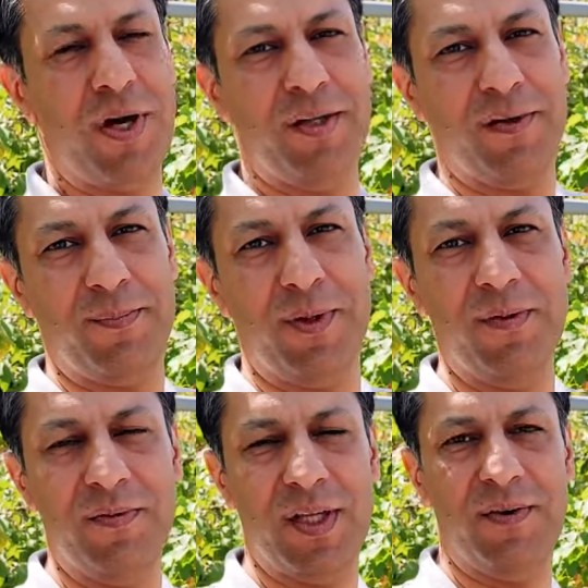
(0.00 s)
mm-hmm. kinds of
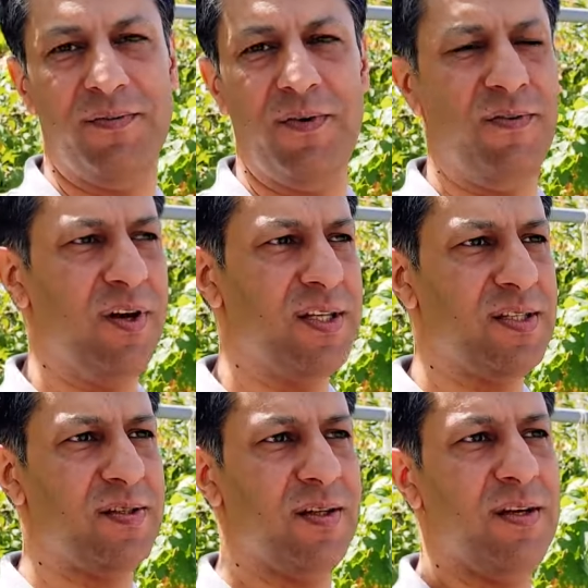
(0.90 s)
plov. They, well, one
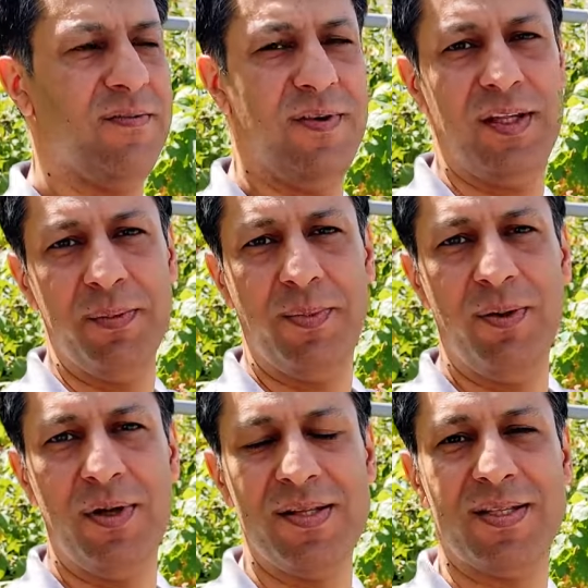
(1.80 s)
is uh, wedding
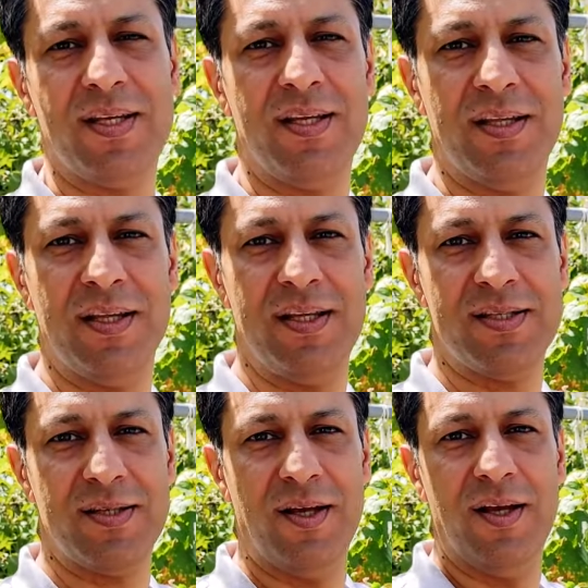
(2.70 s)
plov and second is